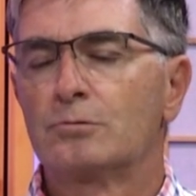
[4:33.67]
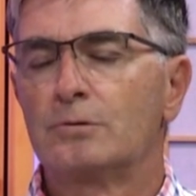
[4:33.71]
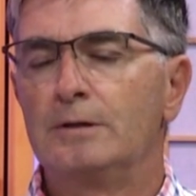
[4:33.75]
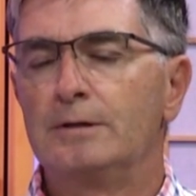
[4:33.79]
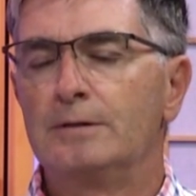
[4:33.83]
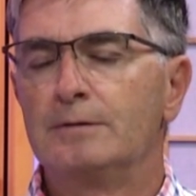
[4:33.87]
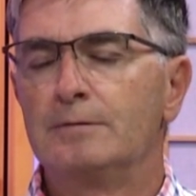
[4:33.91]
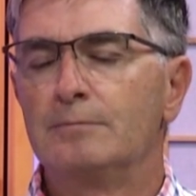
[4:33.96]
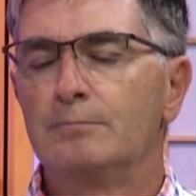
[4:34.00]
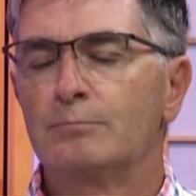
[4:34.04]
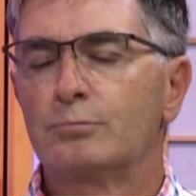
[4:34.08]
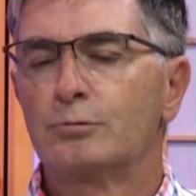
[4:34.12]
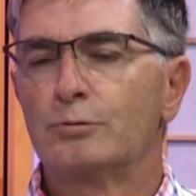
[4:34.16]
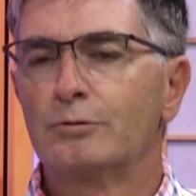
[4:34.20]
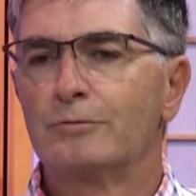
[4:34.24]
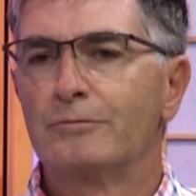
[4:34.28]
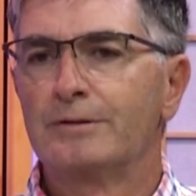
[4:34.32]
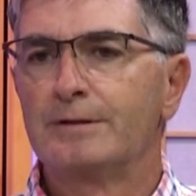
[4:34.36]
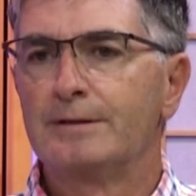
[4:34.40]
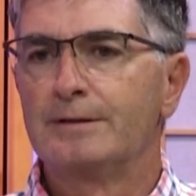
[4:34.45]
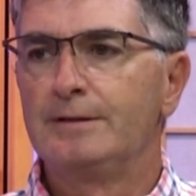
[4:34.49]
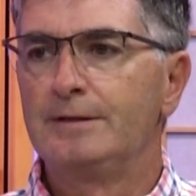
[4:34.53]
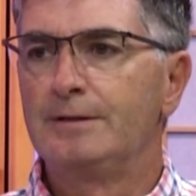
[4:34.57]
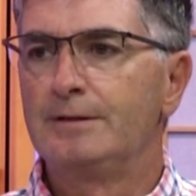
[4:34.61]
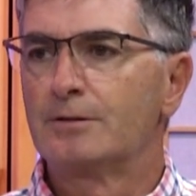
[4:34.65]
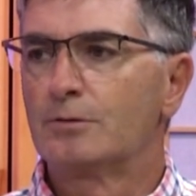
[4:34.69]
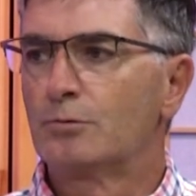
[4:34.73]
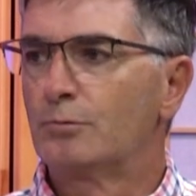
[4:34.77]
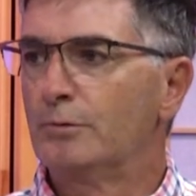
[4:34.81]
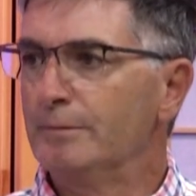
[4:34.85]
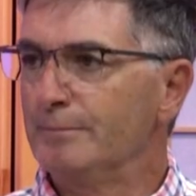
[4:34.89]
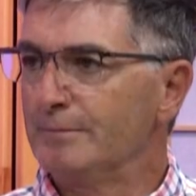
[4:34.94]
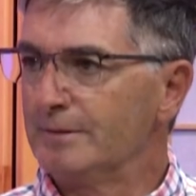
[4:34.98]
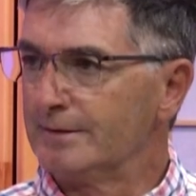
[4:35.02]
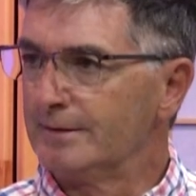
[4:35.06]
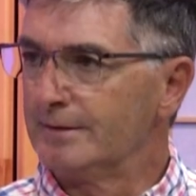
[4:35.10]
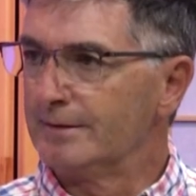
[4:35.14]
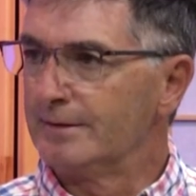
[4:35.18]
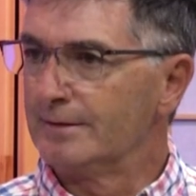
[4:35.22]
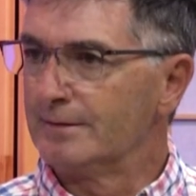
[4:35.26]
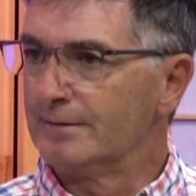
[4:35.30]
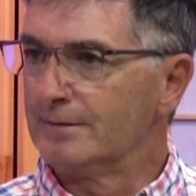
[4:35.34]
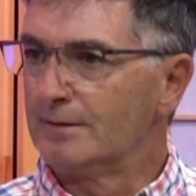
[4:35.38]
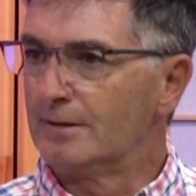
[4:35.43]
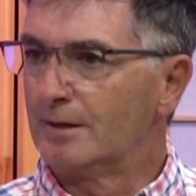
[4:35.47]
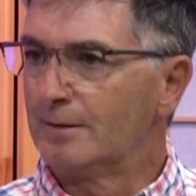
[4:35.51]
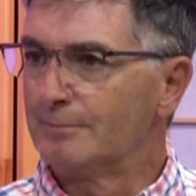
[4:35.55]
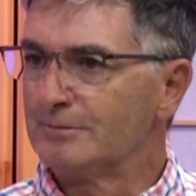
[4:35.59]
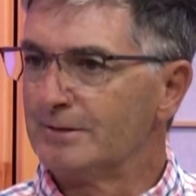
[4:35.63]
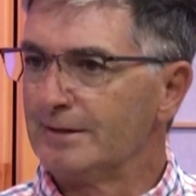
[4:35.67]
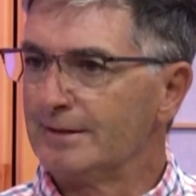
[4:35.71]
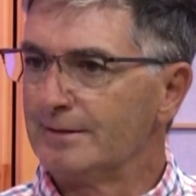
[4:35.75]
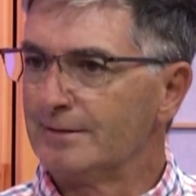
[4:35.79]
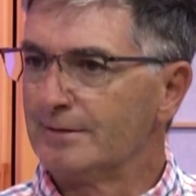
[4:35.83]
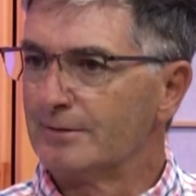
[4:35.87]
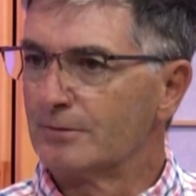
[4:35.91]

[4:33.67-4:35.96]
improving the equipment and updating